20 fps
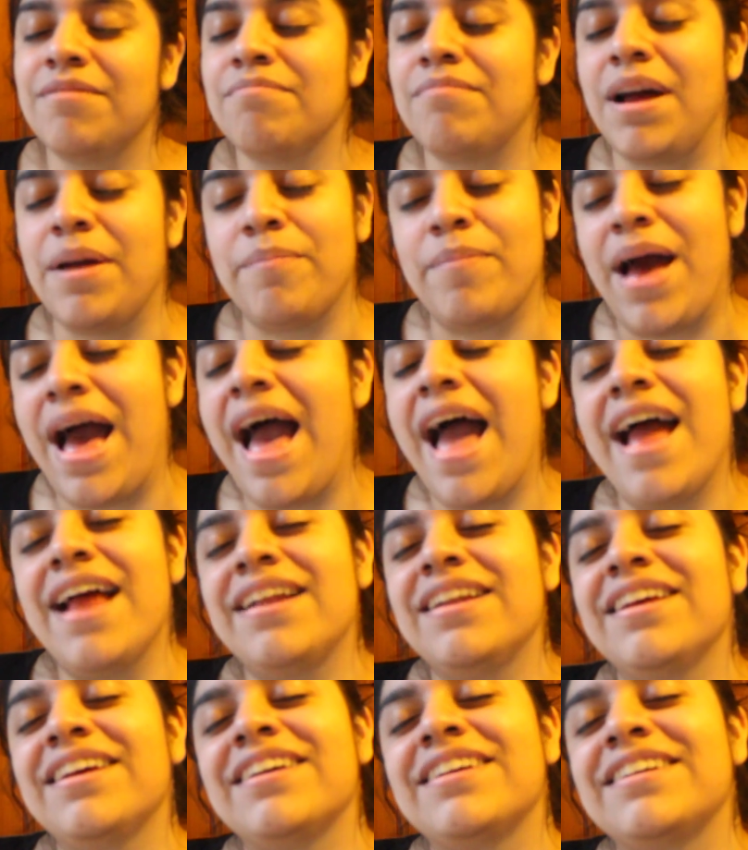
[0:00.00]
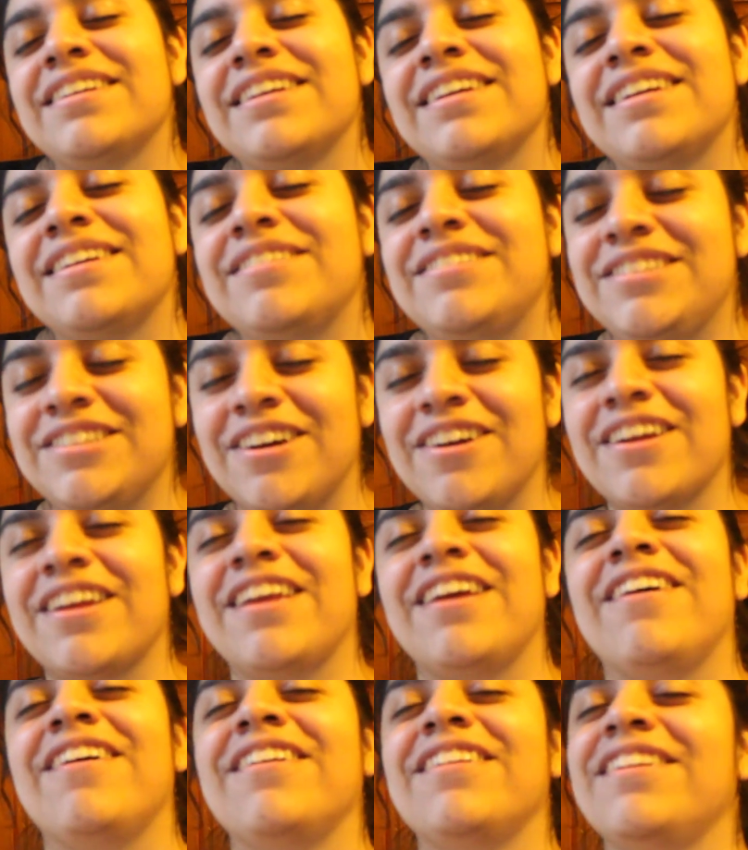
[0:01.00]
My man,
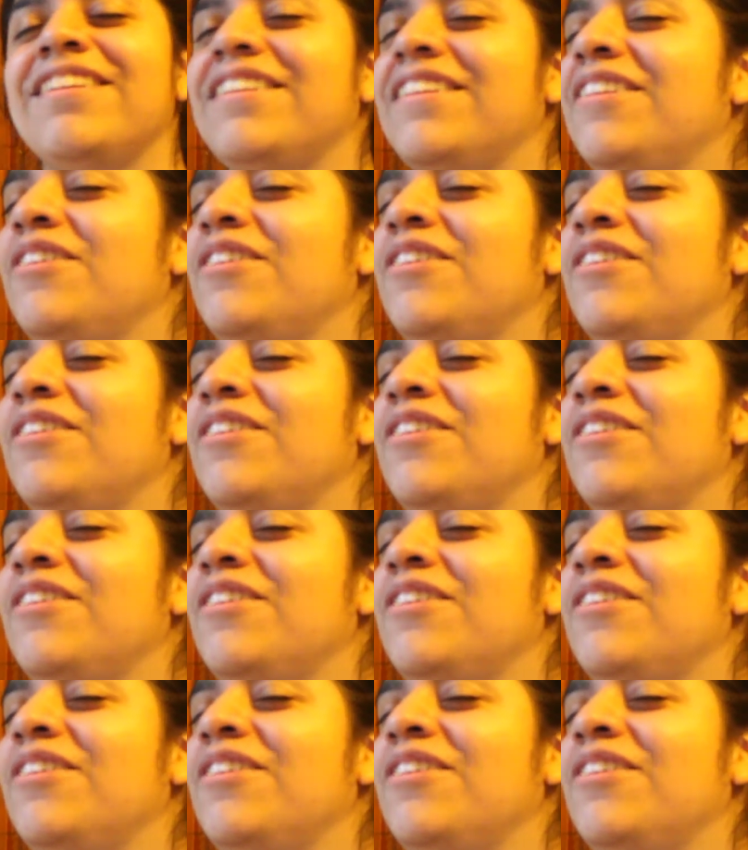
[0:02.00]
Jonghyun,